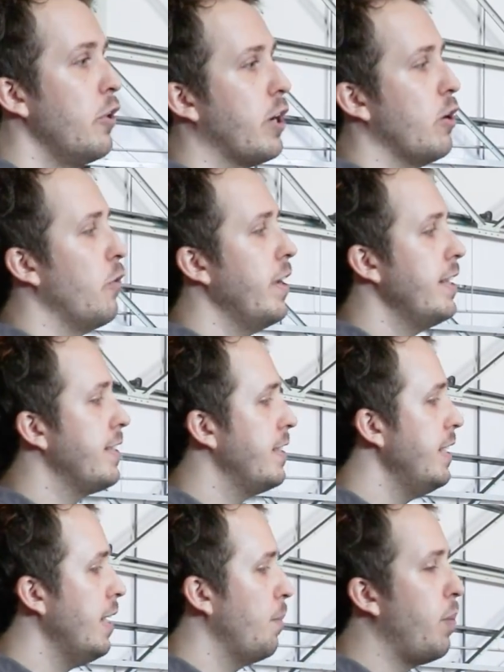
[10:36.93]
You can already
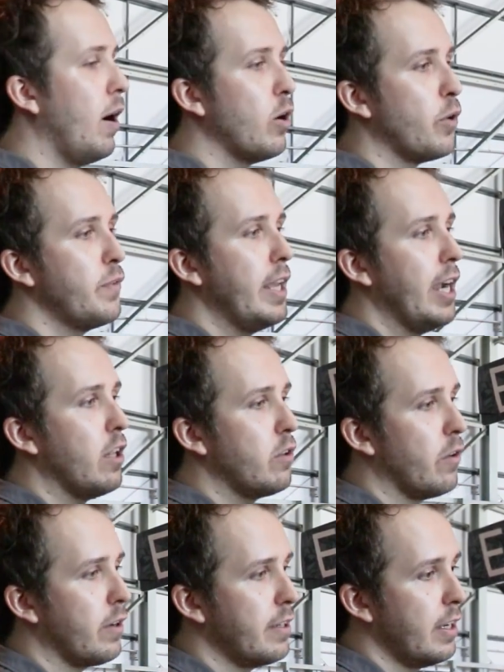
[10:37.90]
see a part of the
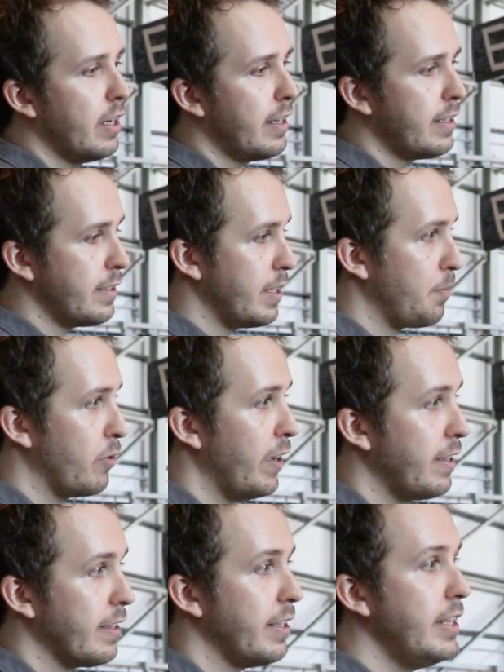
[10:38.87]
aileron
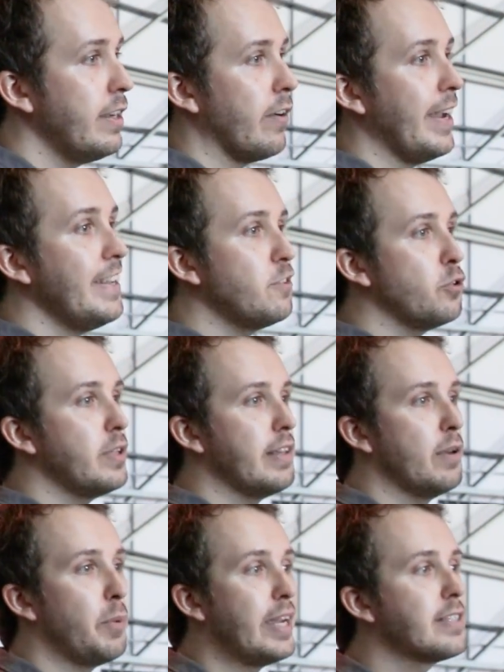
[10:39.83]
separated here into
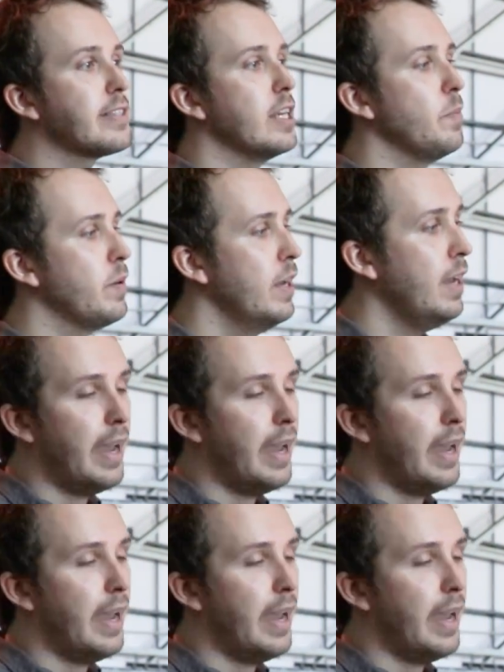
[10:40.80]
the wingtip,